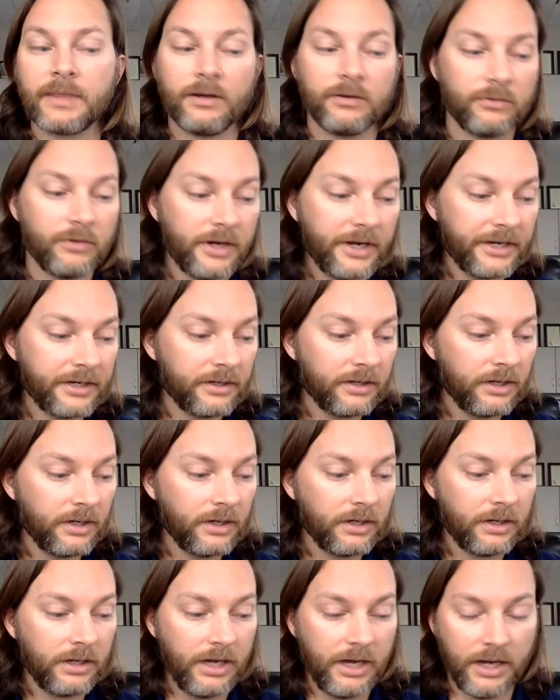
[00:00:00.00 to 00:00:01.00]
right?
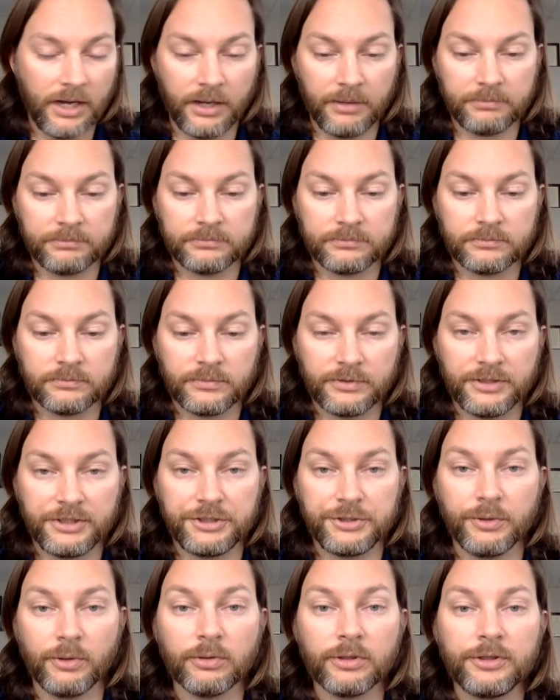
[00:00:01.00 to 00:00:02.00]

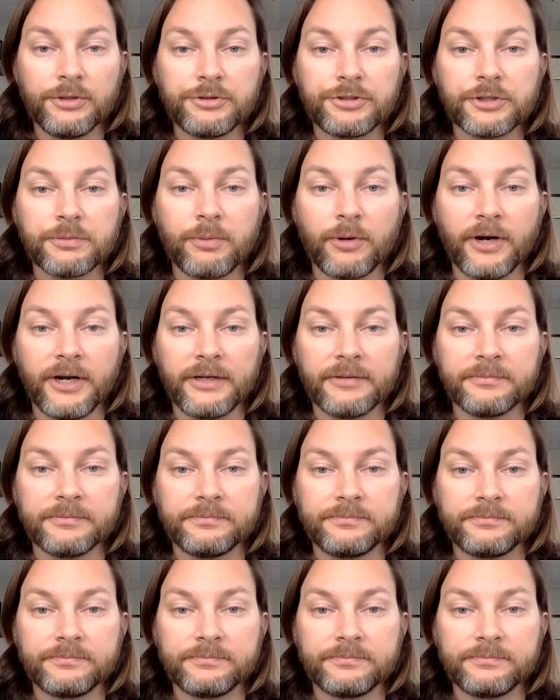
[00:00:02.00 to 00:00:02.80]
Did you only use your brain?